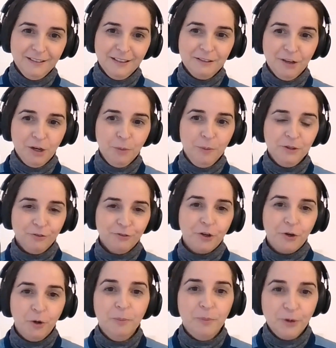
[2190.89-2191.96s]
development of
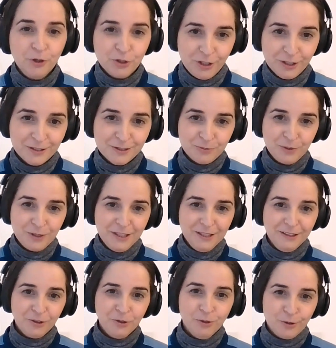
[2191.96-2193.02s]
their own projects
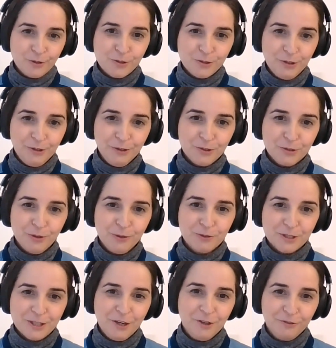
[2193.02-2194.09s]
within the course, So it
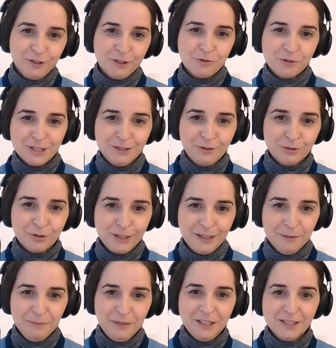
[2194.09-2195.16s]
was kind of interesting to see
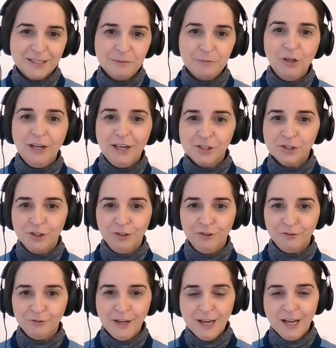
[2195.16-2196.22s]
the mini simulation
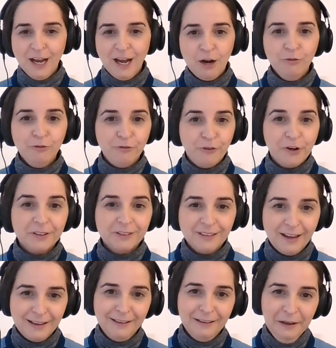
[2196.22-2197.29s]
of how
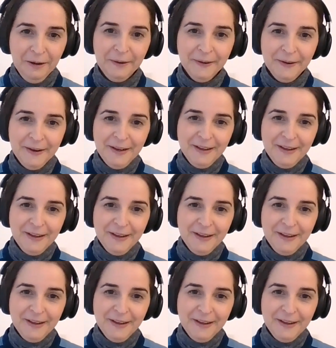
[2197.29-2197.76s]
fertile